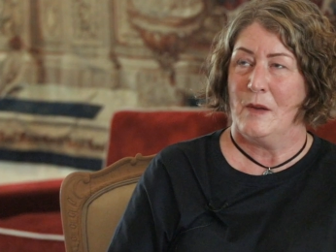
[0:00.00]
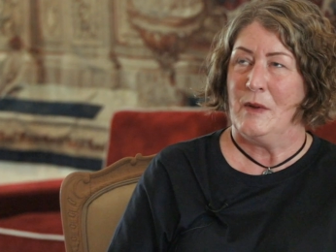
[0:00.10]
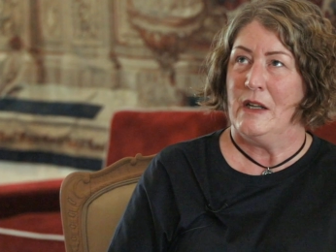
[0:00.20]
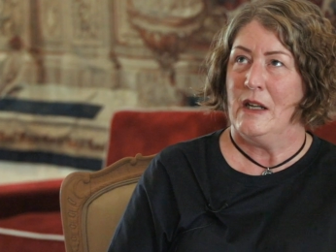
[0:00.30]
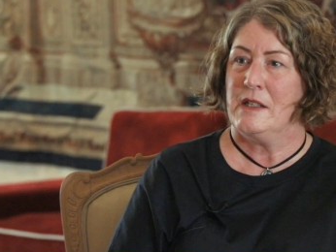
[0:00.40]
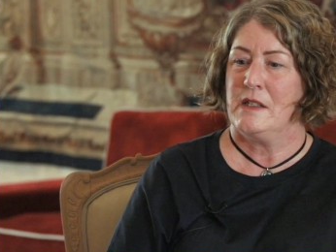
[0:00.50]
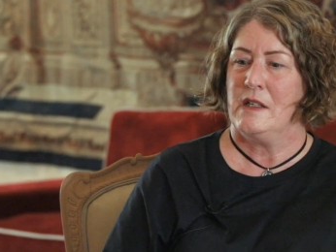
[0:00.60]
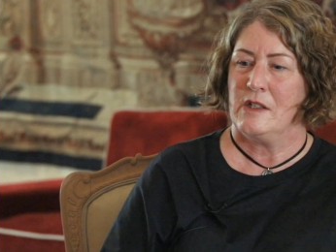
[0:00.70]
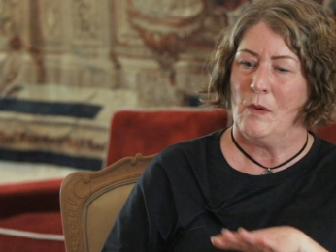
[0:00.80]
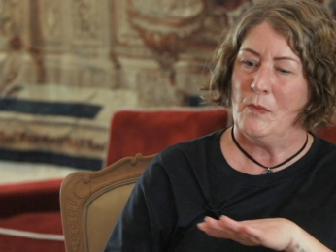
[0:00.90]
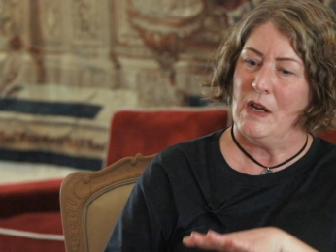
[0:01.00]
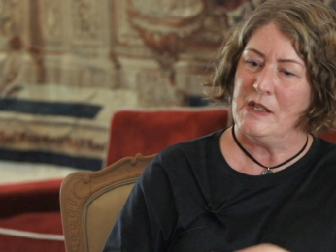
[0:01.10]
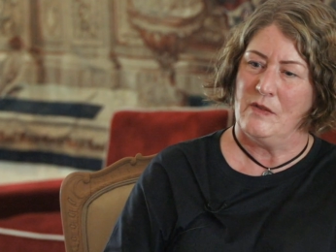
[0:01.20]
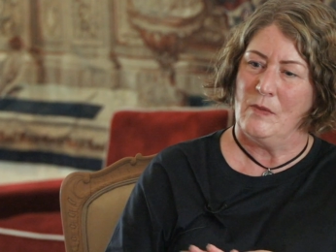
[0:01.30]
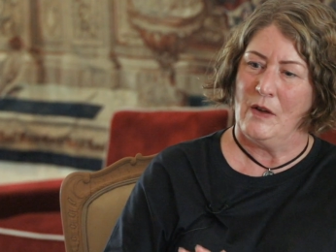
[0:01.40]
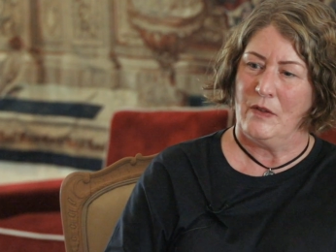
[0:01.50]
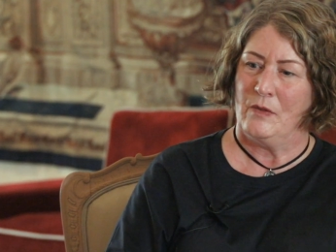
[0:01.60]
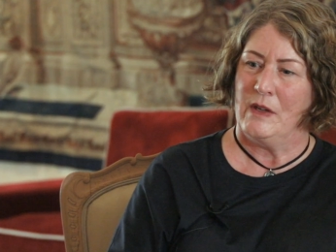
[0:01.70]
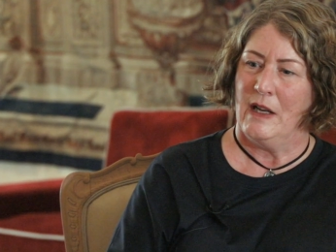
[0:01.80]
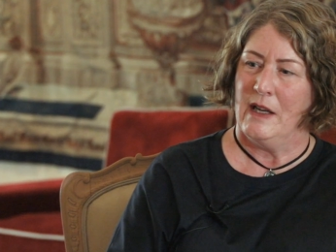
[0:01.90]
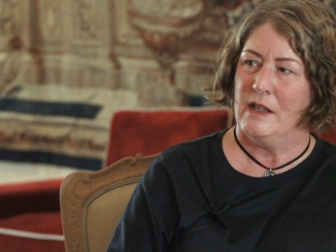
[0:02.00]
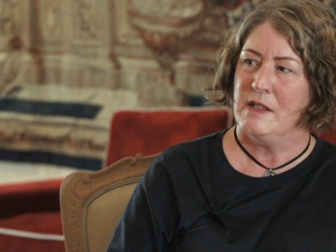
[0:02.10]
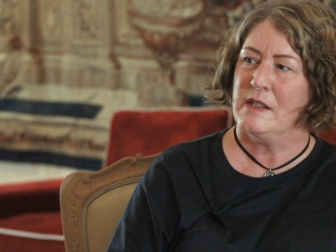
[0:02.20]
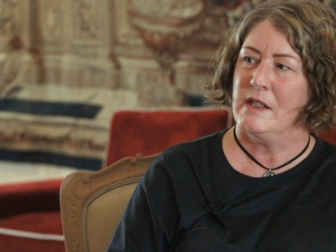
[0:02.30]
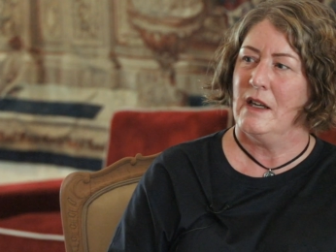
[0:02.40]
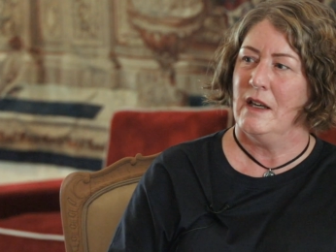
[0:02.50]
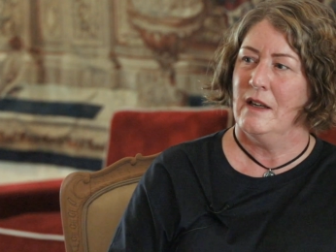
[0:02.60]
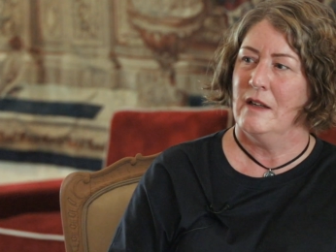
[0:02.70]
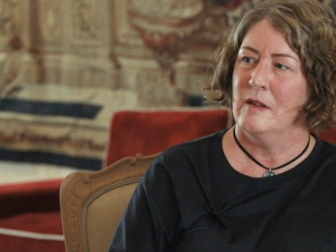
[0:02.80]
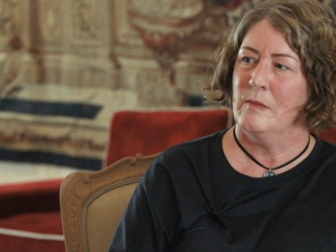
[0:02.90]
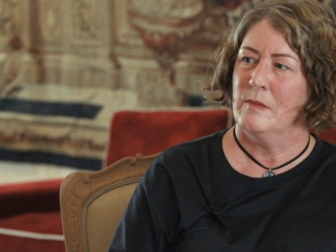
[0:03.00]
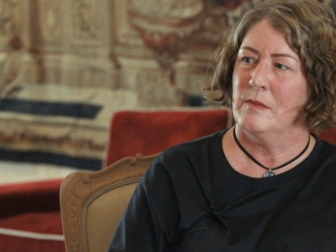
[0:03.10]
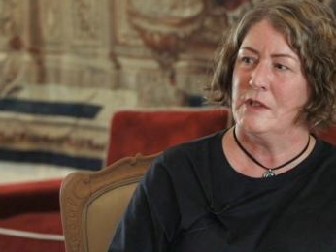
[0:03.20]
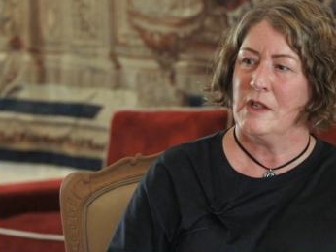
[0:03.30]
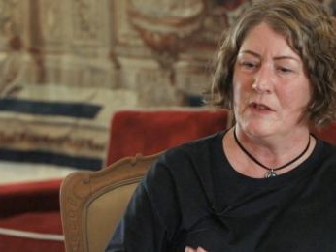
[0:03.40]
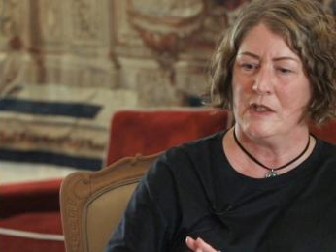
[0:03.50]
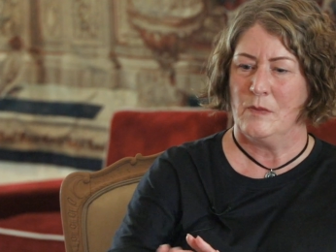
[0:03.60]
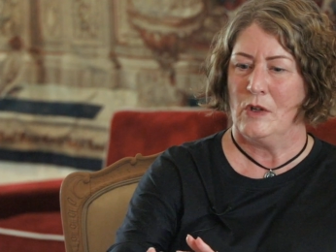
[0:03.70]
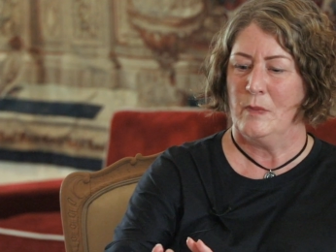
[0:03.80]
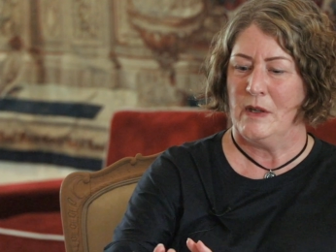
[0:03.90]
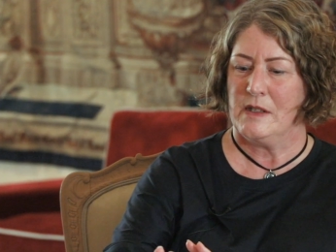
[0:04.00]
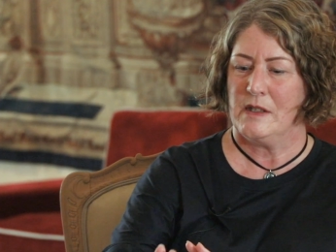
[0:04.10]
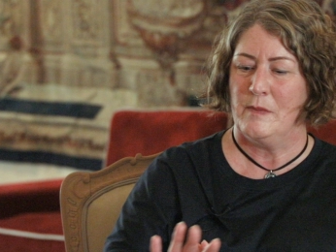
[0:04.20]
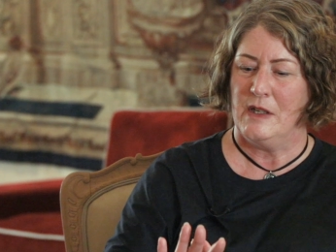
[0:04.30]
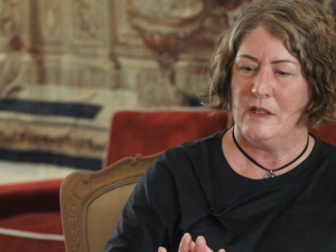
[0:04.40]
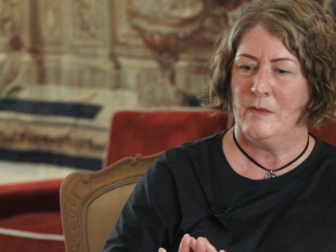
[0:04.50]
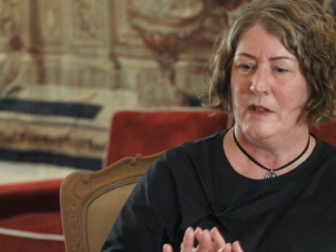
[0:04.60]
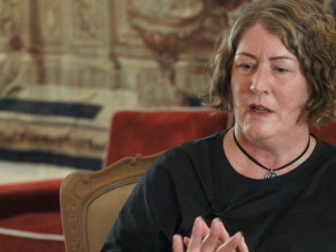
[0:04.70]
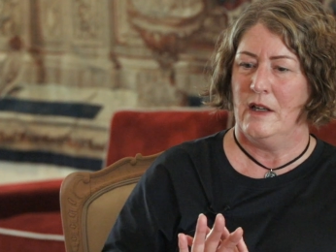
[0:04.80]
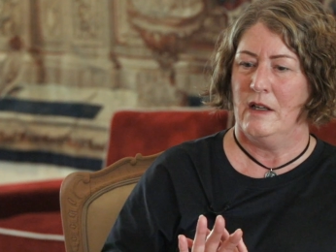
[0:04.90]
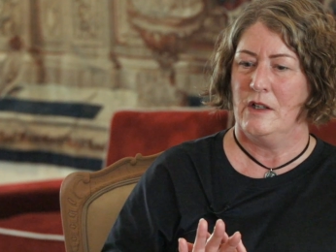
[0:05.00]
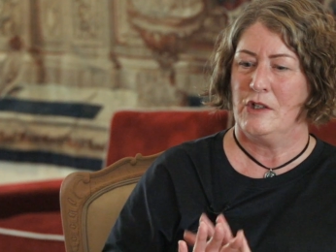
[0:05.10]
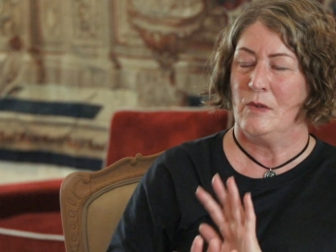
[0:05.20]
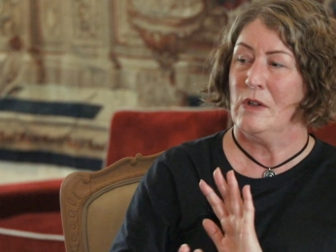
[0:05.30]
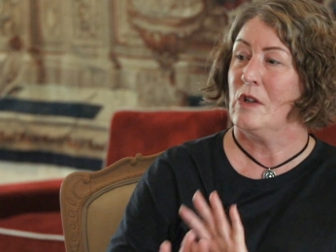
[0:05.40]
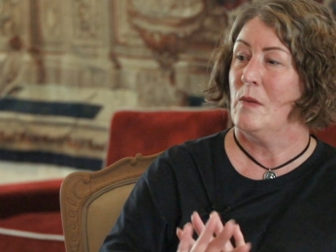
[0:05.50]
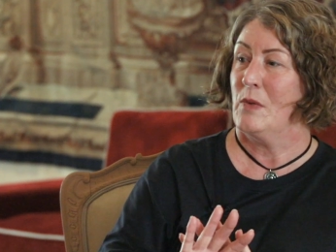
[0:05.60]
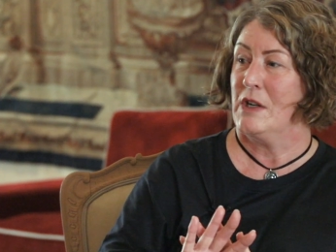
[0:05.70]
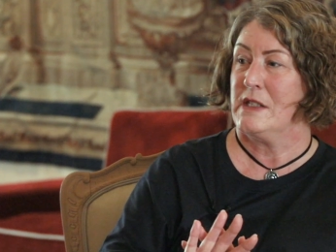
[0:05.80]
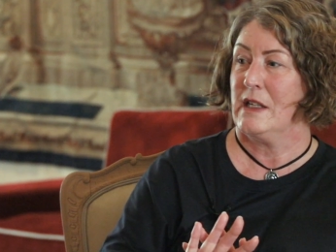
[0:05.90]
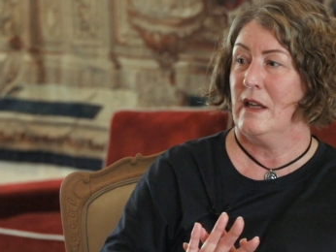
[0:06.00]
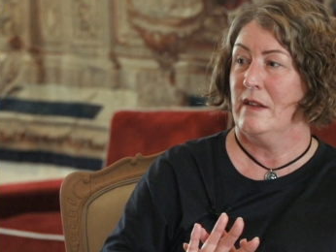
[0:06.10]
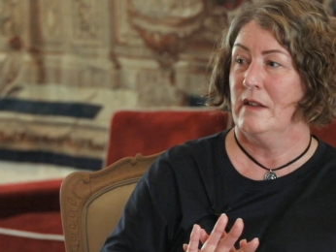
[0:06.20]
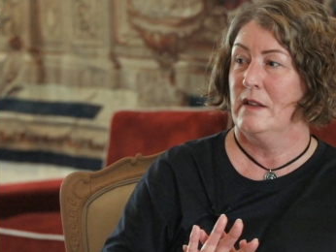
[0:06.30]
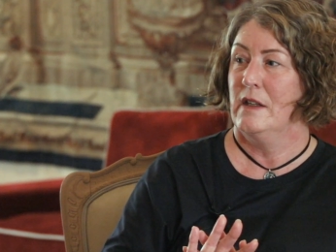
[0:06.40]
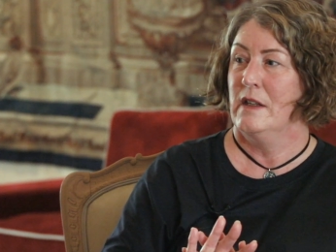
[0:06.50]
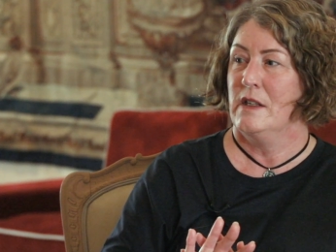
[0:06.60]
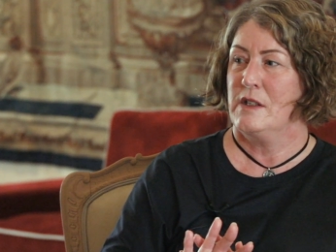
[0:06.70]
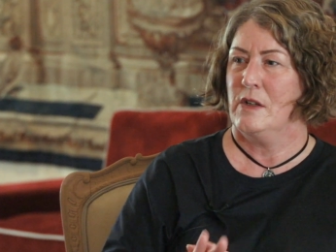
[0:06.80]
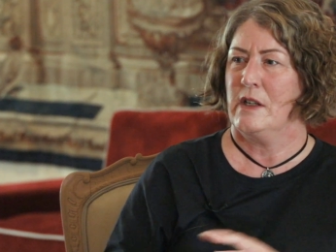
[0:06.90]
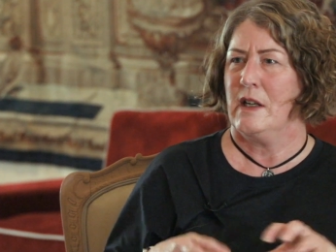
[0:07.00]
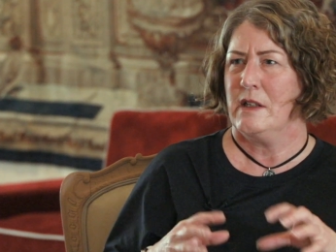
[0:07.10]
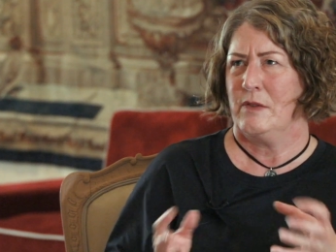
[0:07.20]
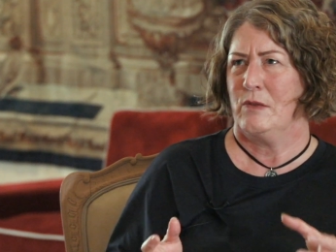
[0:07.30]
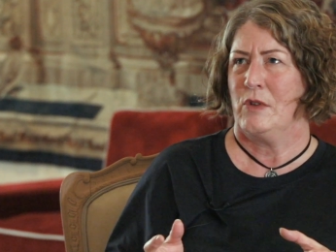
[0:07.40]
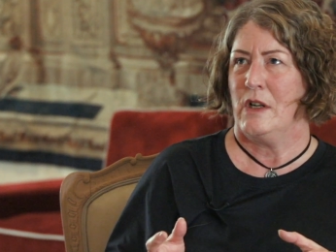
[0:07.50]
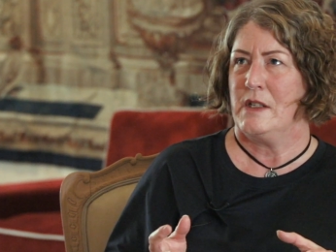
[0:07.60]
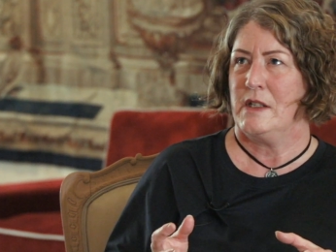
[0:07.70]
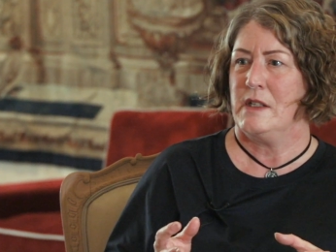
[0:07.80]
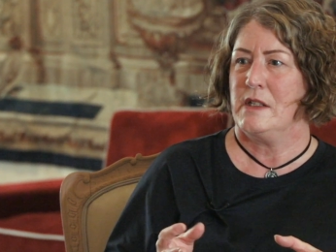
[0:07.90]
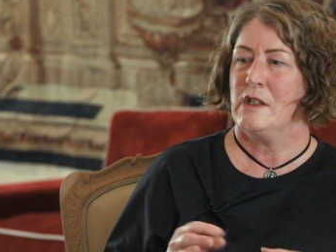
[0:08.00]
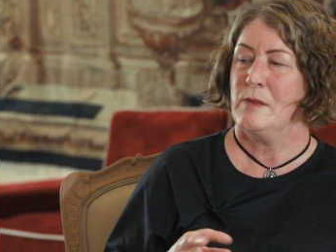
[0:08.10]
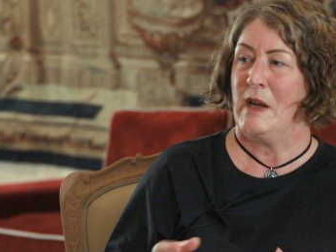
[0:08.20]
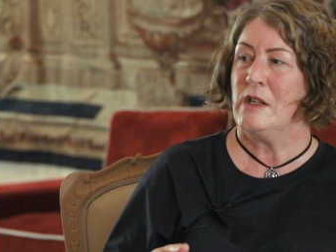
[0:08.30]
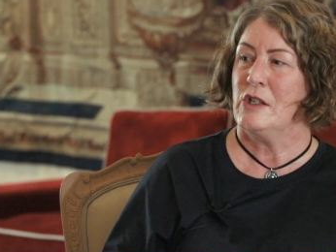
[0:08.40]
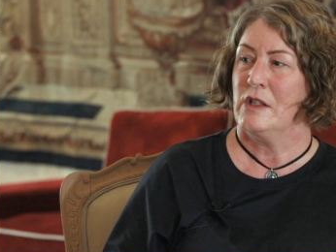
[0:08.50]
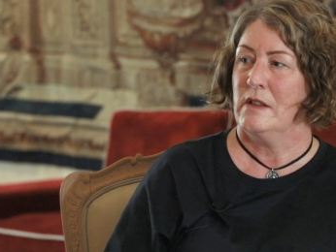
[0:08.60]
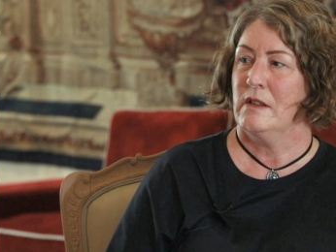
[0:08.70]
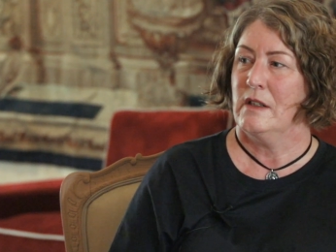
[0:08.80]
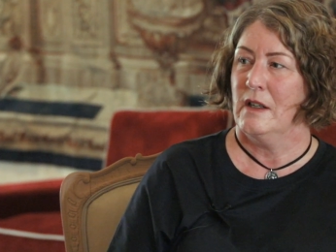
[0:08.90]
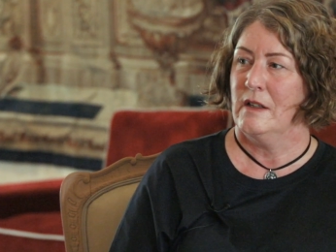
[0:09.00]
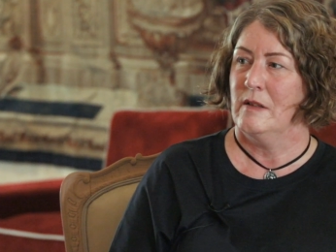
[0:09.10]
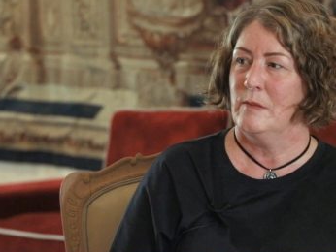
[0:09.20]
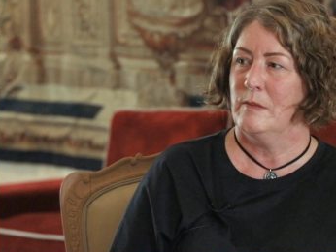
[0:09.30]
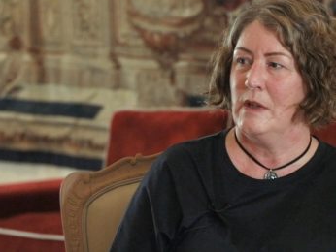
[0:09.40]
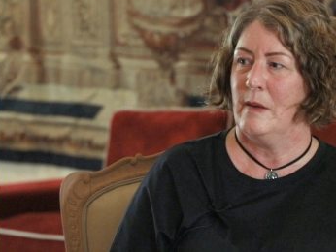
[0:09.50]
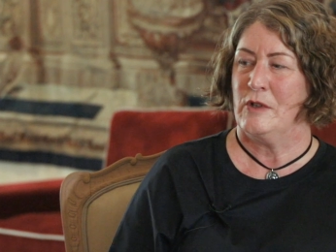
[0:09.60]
I mean, it's comprised of about 3 layers. So the small bits, the medium and the large, are all compressed together. So it kind of creates this suspension, and I'm